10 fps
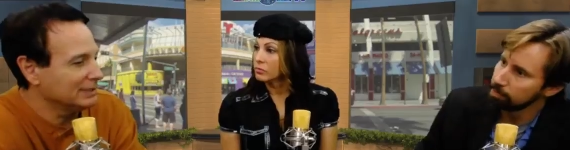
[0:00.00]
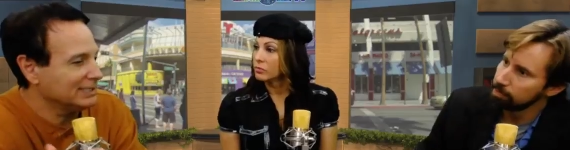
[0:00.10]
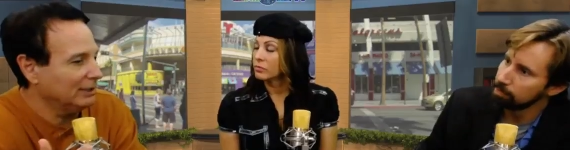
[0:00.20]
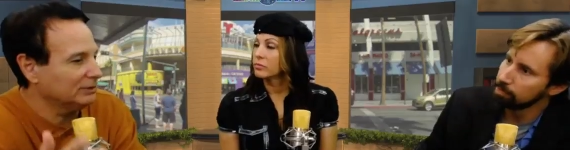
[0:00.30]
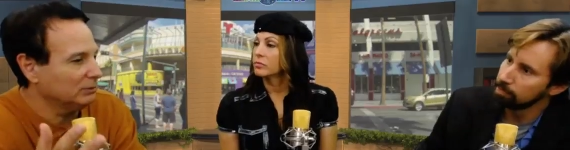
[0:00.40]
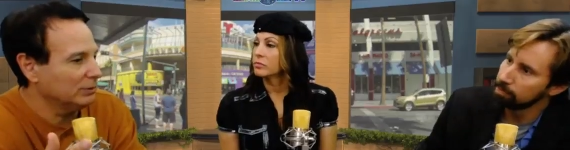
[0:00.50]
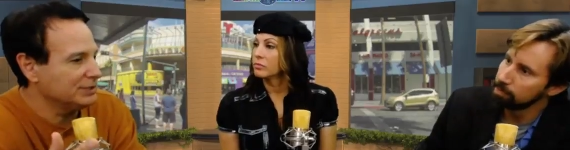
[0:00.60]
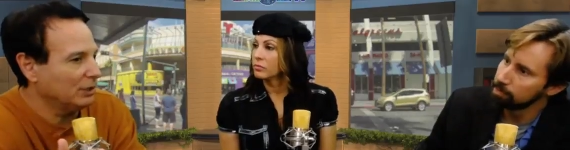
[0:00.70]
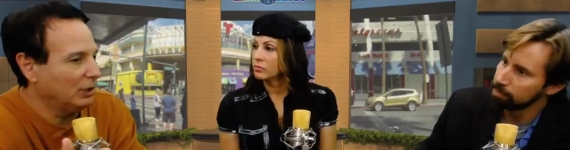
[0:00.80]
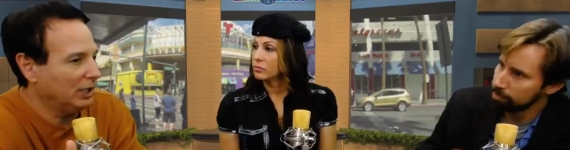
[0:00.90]
Speaker 1: Skelton
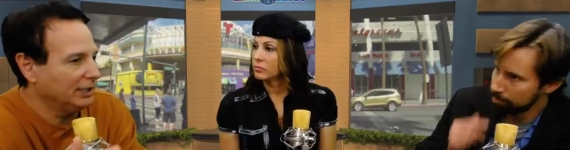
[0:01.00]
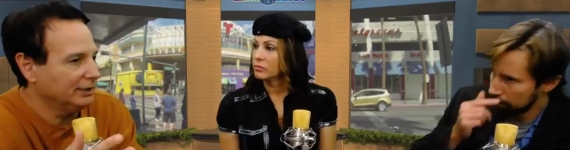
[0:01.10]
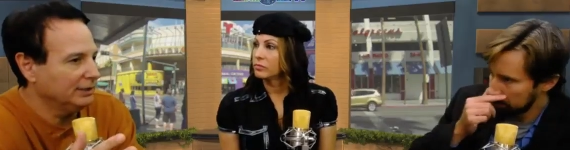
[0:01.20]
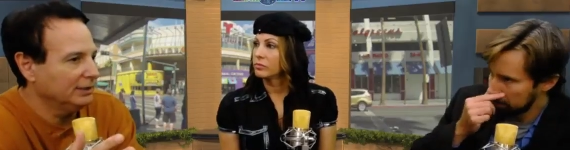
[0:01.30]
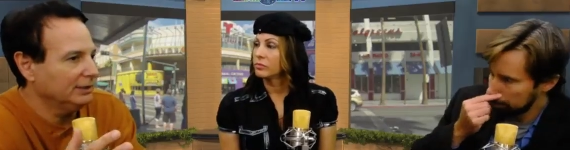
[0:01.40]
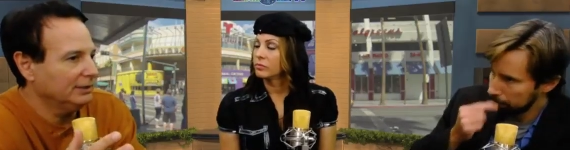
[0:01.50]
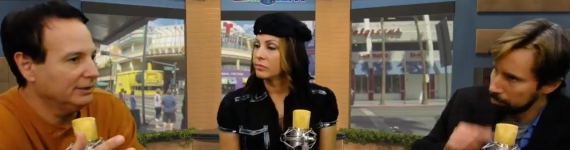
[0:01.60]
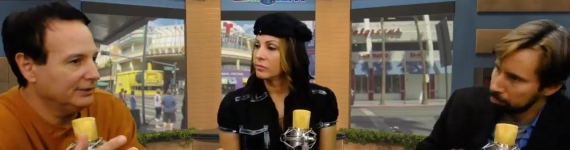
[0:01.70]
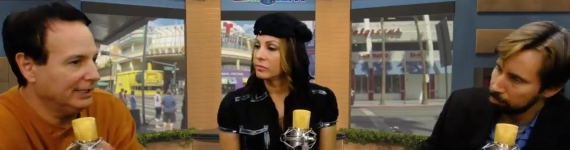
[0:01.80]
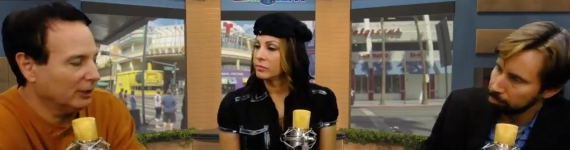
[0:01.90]
was on
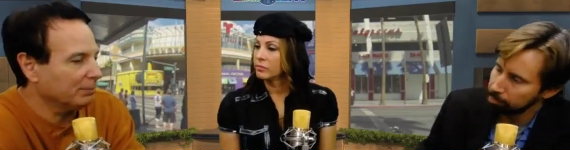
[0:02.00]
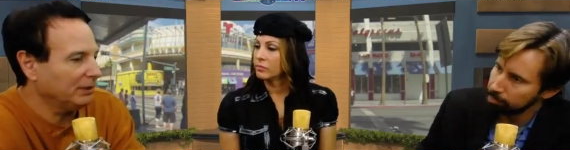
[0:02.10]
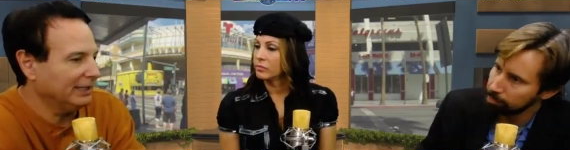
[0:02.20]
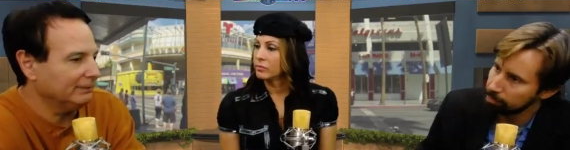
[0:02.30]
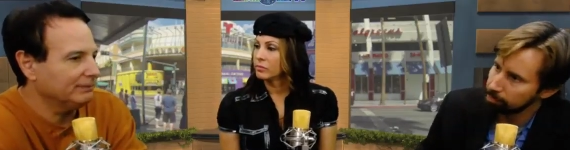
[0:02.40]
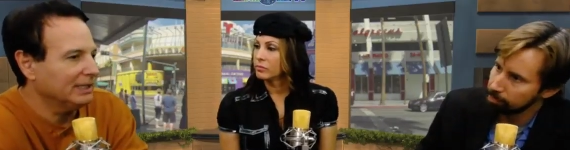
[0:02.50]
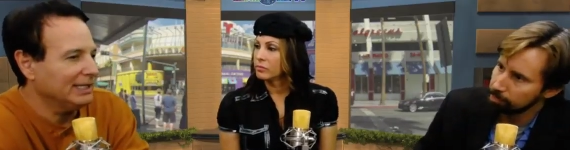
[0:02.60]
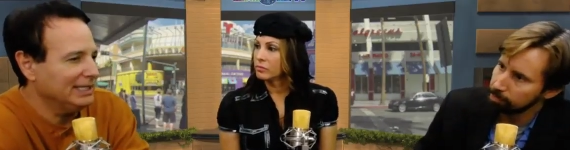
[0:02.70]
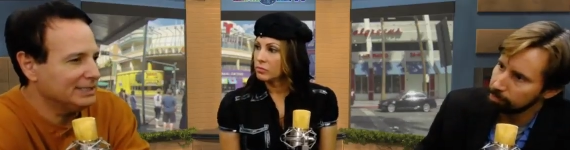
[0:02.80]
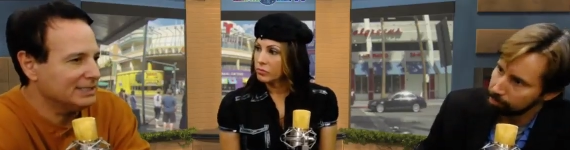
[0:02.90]
the airplane,
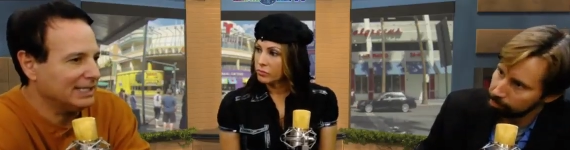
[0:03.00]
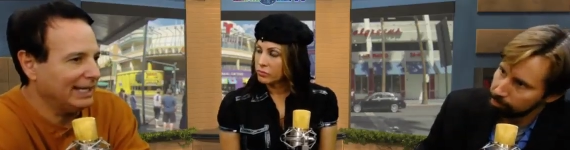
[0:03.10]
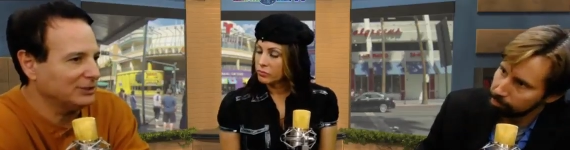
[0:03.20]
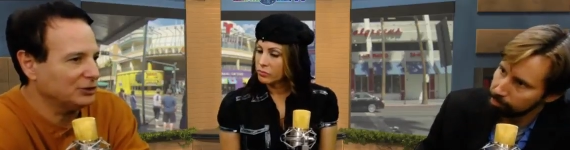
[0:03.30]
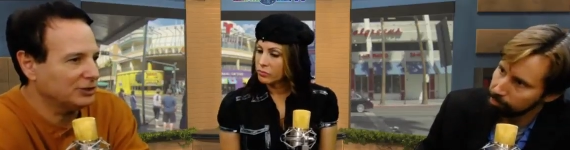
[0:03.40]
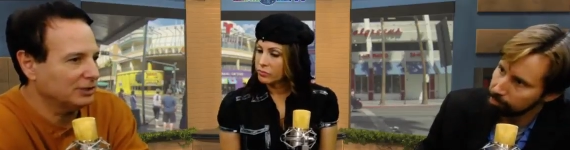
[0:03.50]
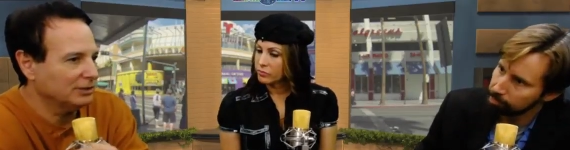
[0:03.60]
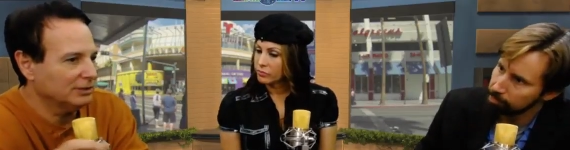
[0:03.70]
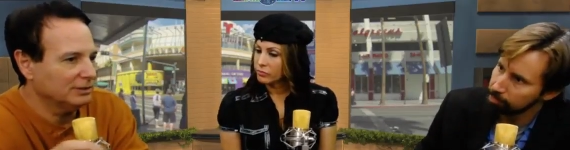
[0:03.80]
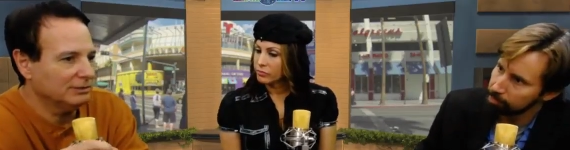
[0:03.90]
he sketched
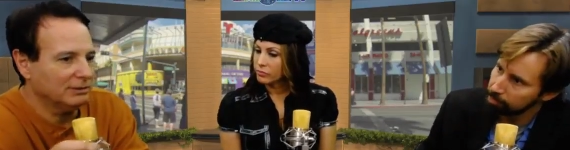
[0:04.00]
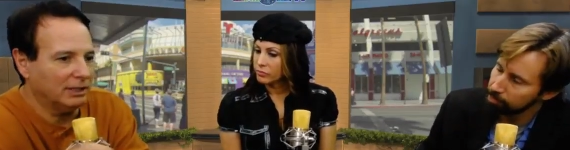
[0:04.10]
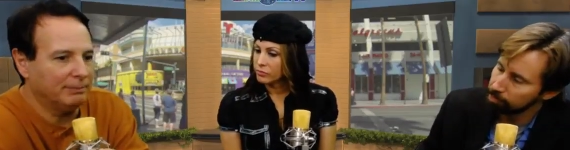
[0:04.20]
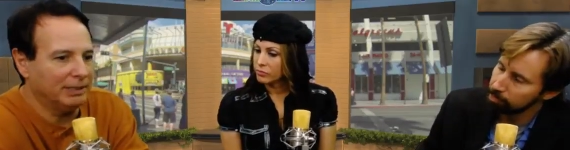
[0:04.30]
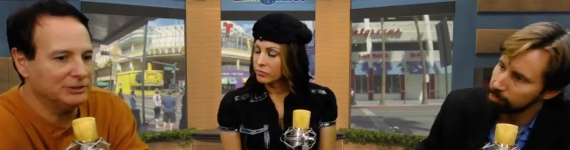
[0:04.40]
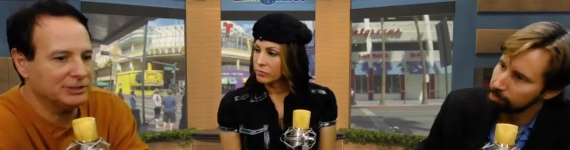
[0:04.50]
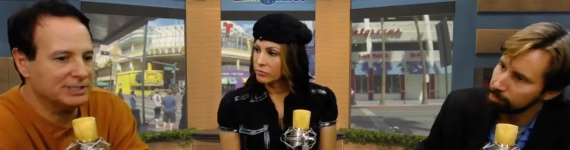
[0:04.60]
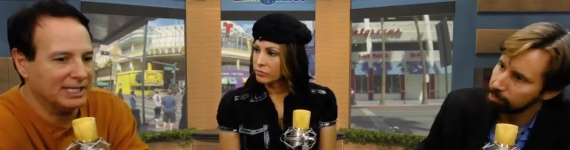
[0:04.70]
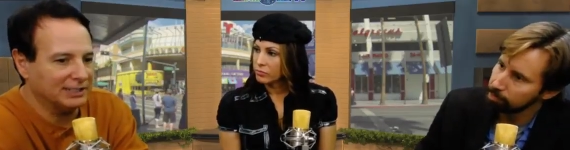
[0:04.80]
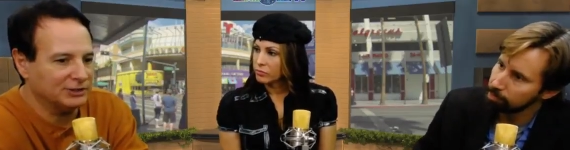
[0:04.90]
a bunch of
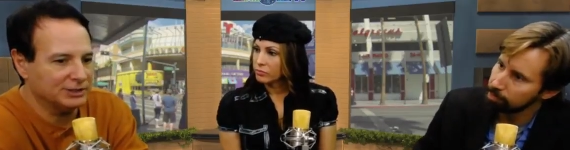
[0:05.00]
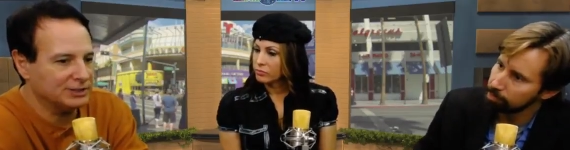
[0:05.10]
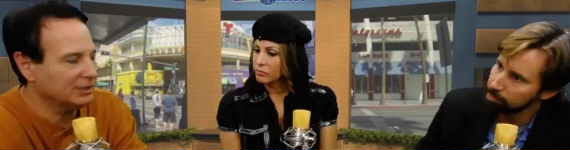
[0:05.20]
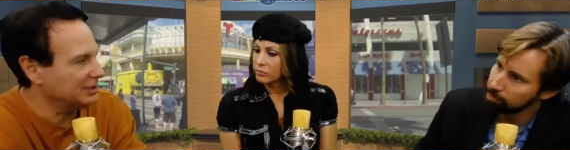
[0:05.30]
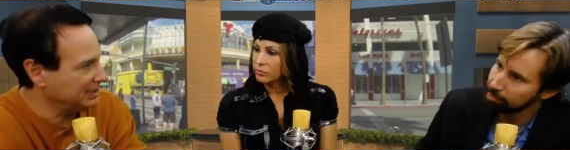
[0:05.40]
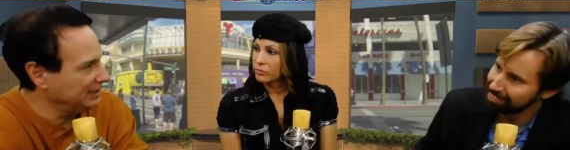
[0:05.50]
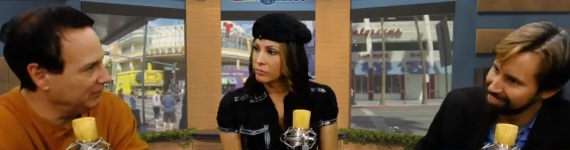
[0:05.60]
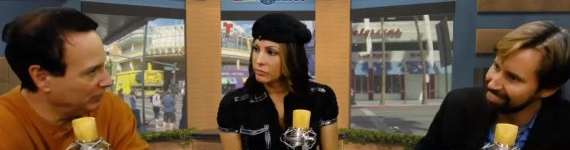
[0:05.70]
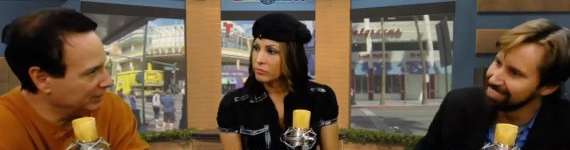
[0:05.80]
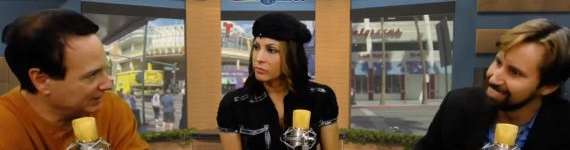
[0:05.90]
sketches because he
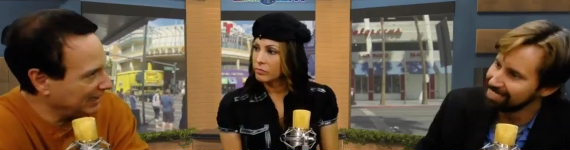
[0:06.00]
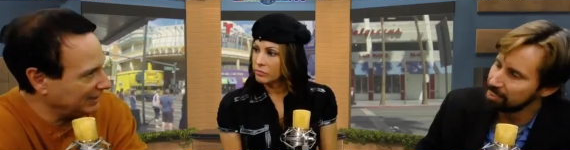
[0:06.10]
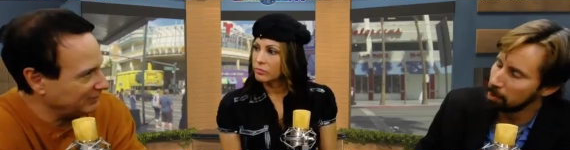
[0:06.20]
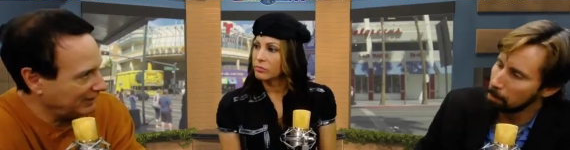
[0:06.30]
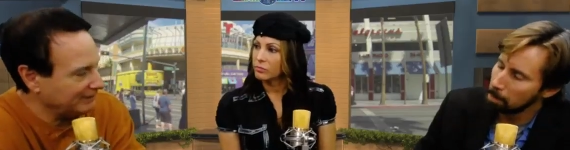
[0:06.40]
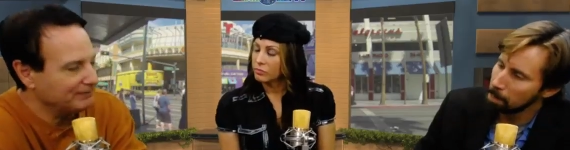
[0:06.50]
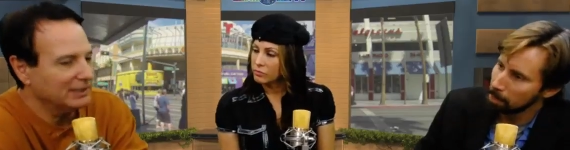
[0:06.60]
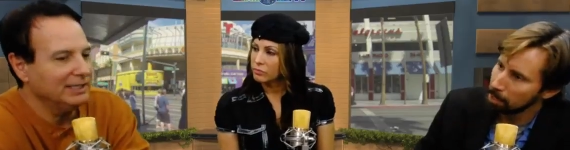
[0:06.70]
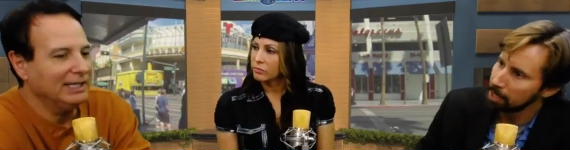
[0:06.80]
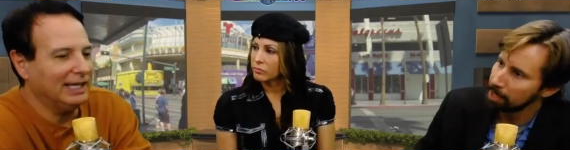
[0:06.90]
mm-hmm. would sketch right,
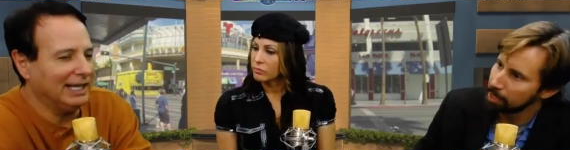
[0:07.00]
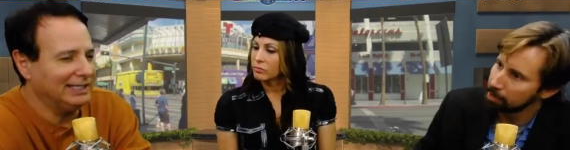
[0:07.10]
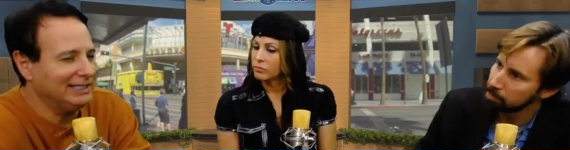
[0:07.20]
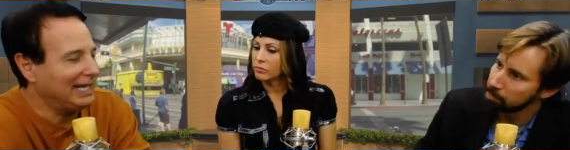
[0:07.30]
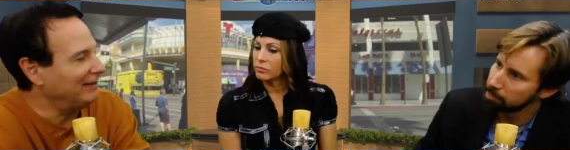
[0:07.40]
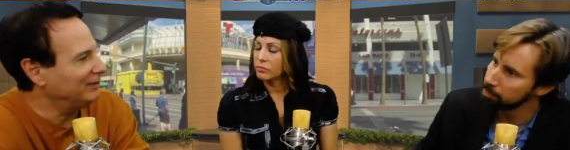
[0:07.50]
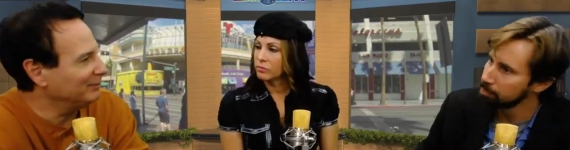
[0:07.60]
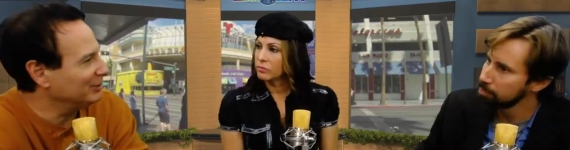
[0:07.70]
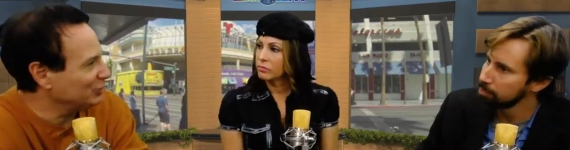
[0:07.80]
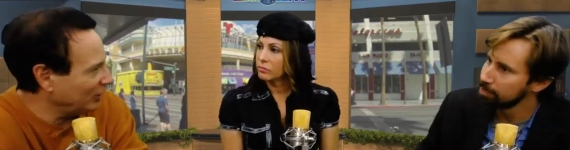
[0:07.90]
and he gave them
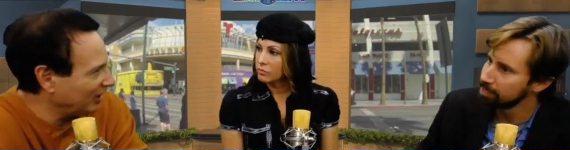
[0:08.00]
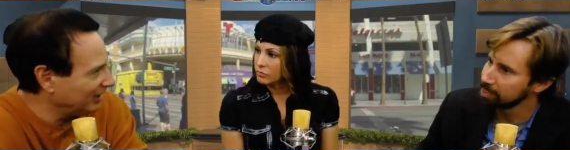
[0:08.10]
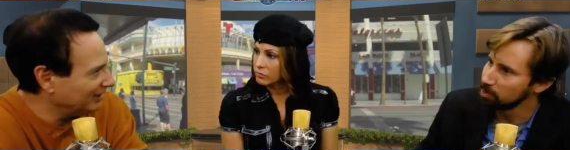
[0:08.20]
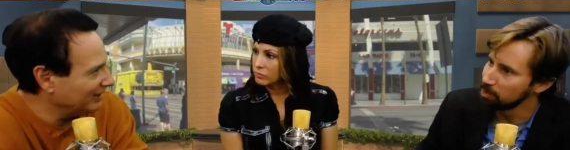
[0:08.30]
to John.